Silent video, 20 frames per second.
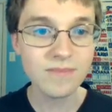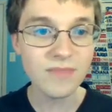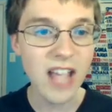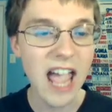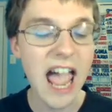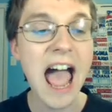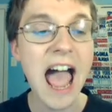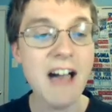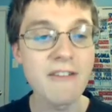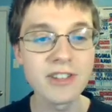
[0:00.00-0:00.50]

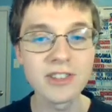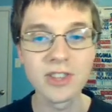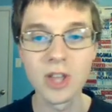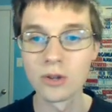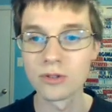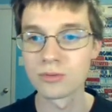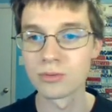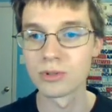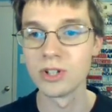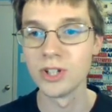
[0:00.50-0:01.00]
having
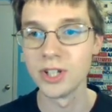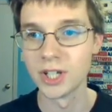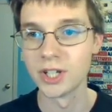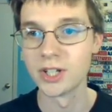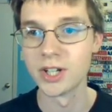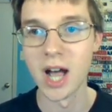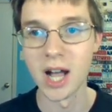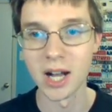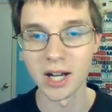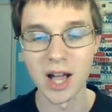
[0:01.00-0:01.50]
those really
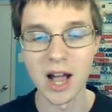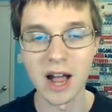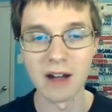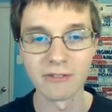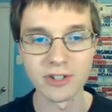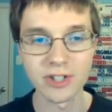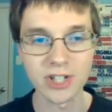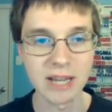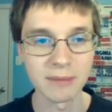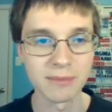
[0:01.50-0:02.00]
good
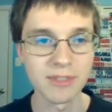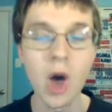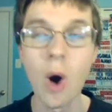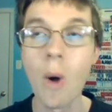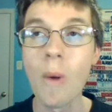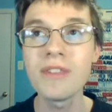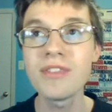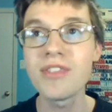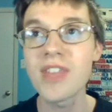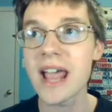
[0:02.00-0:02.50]
non-conference games. The
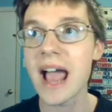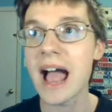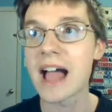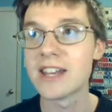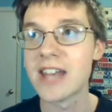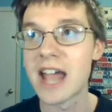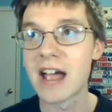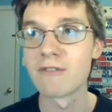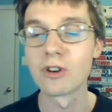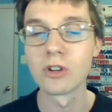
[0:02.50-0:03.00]
only thing I
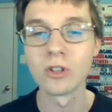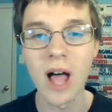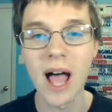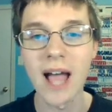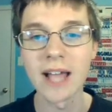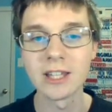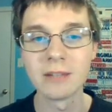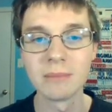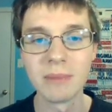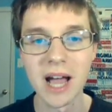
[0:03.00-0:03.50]
never
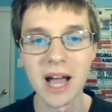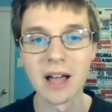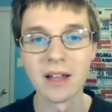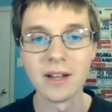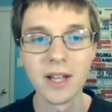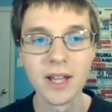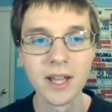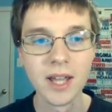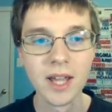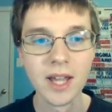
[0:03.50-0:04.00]
liked about
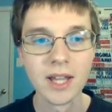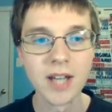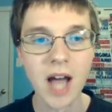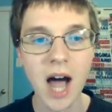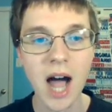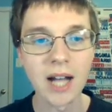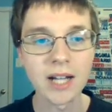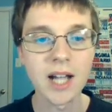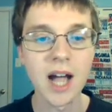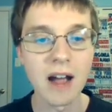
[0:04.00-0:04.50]

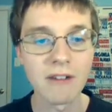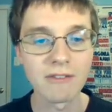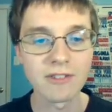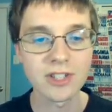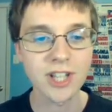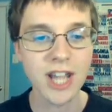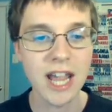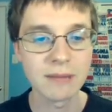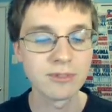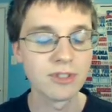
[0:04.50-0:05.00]

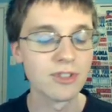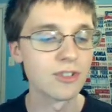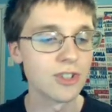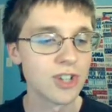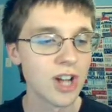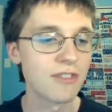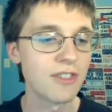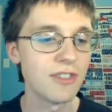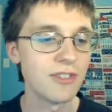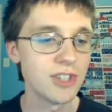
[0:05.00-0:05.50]
non-conference games, there's
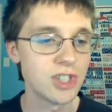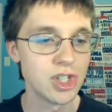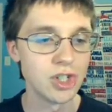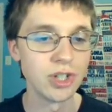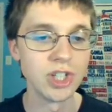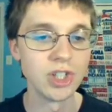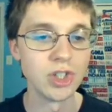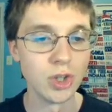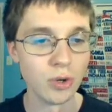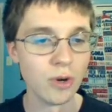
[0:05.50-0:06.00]
nothing that you
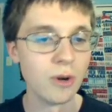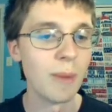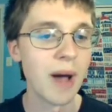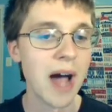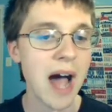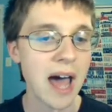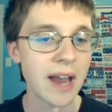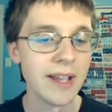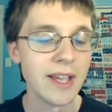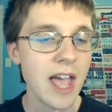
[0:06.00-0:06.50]
can do
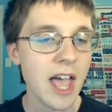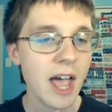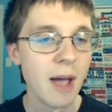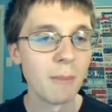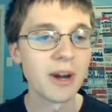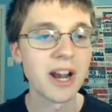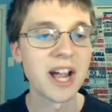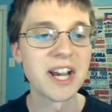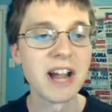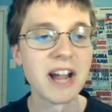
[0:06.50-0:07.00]
about it,
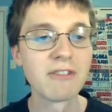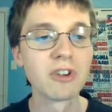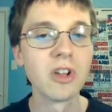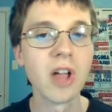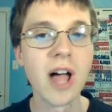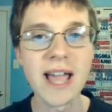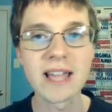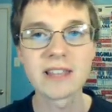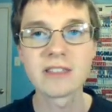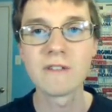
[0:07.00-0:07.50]
but I never
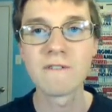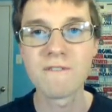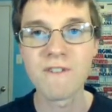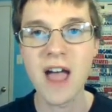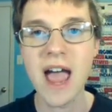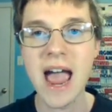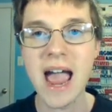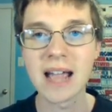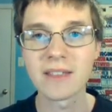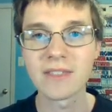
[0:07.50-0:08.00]
liked the
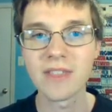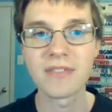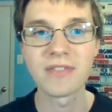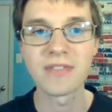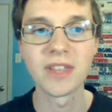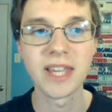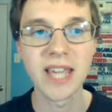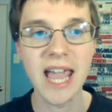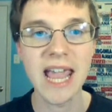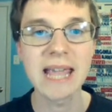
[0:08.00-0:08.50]
fact that
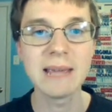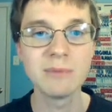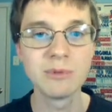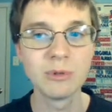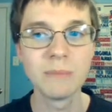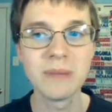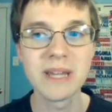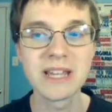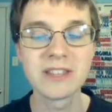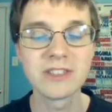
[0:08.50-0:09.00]
the games
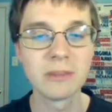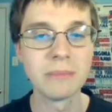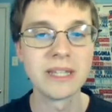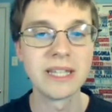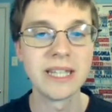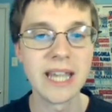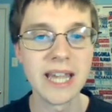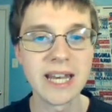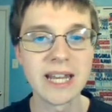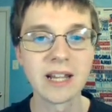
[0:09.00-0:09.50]
would be at the
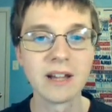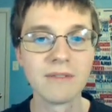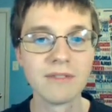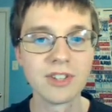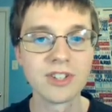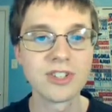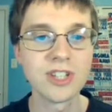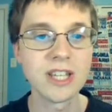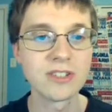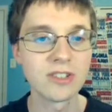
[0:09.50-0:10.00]
beginning of
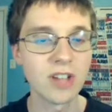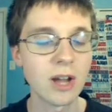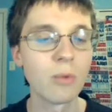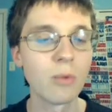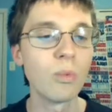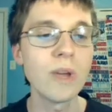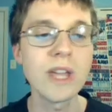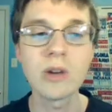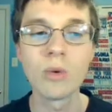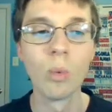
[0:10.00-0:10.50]
the season, like
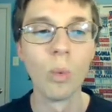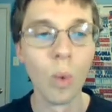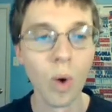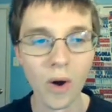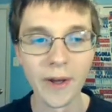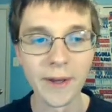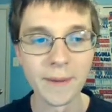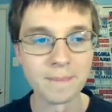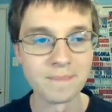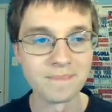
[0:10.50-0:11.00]
week
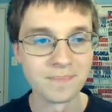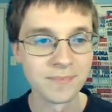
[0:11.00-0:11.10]
1.